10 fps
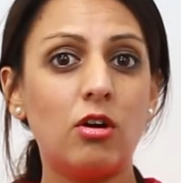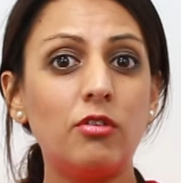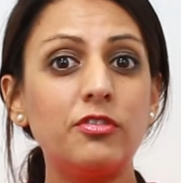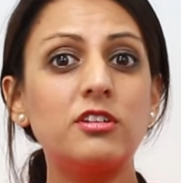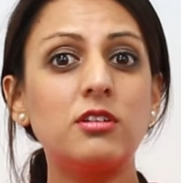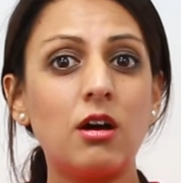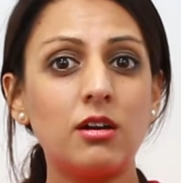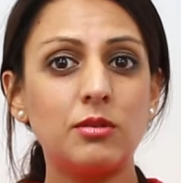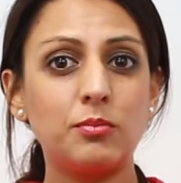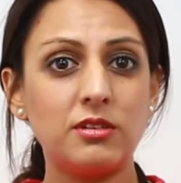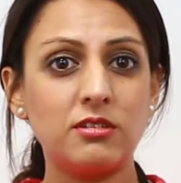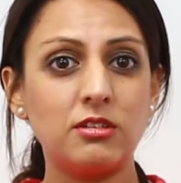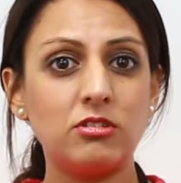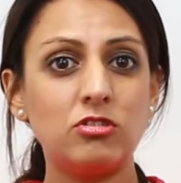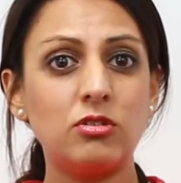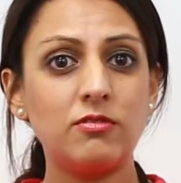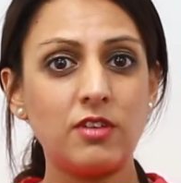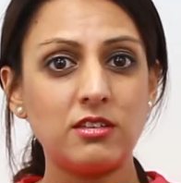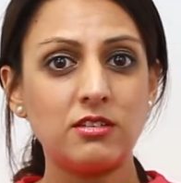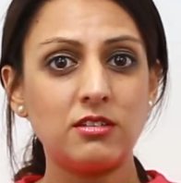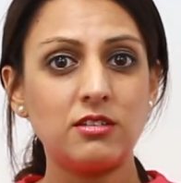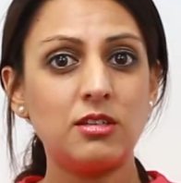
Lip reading: of the target business to investors,